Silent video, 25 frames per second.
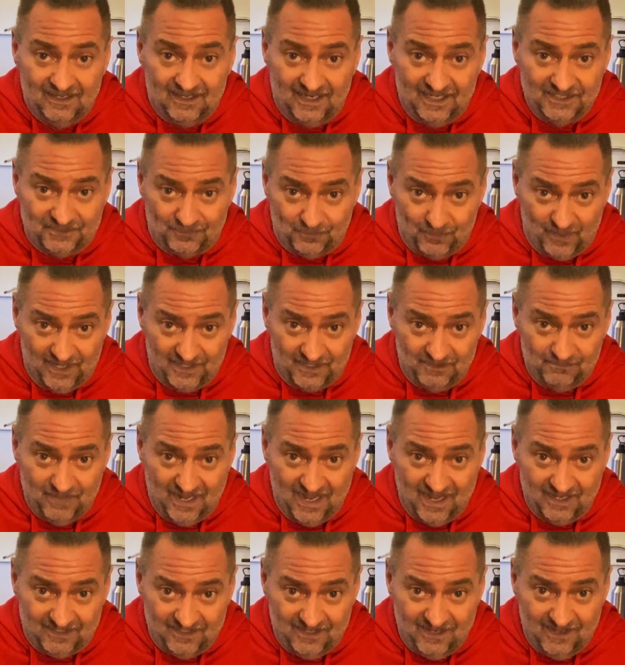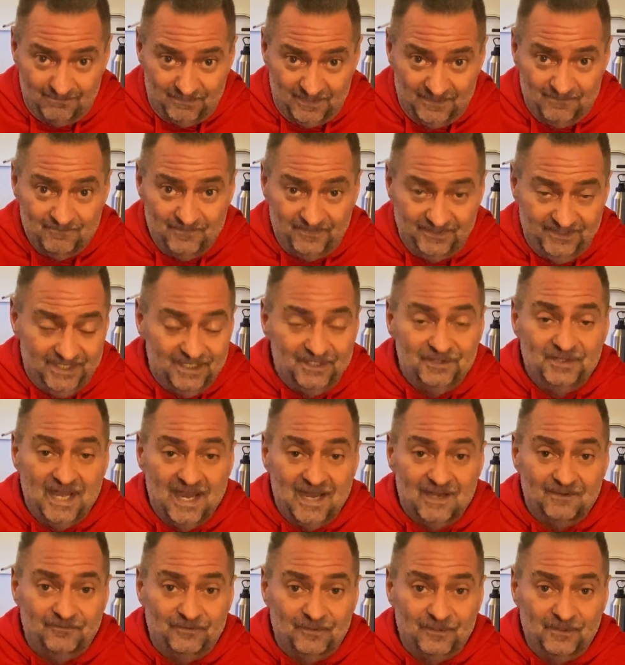I squatted back up, did
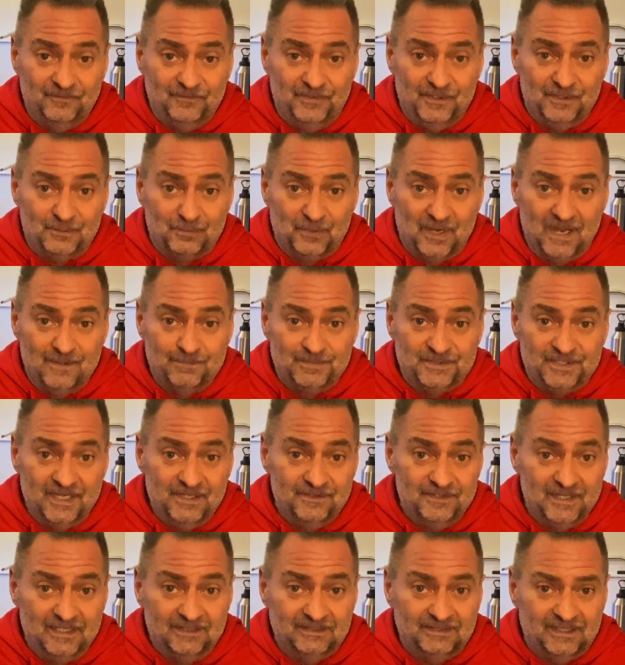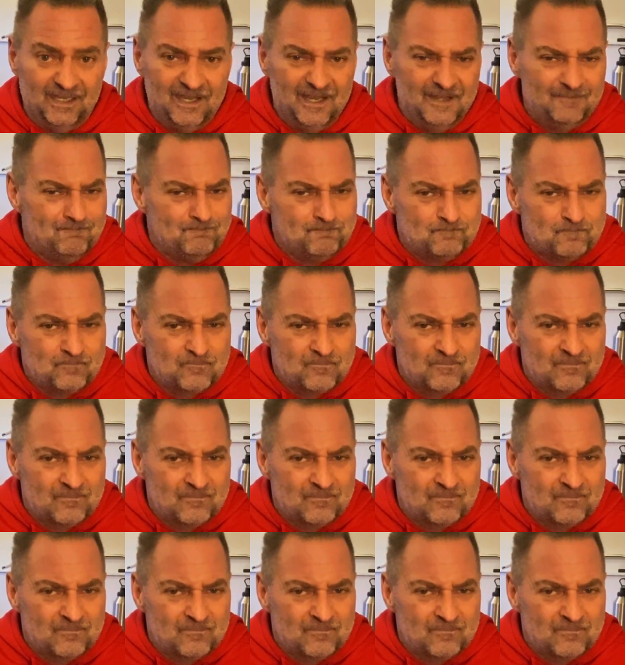that for a few reps, and then thought,